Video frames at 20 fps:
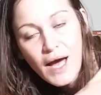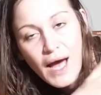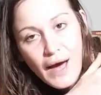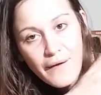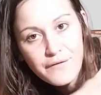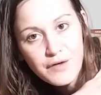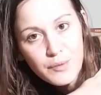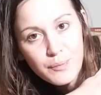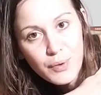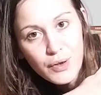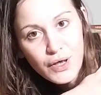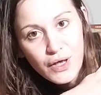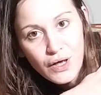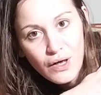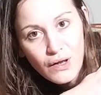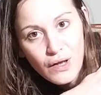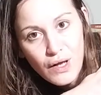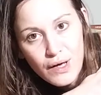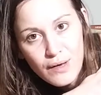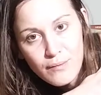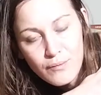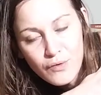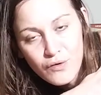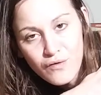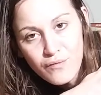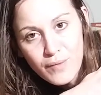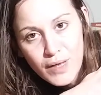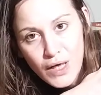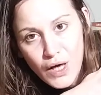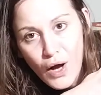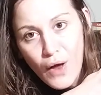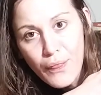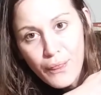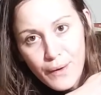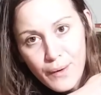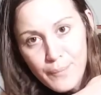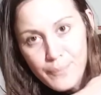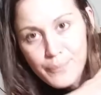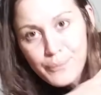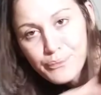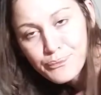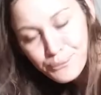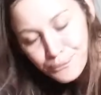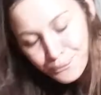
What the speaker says: after putting a lot of movement on them.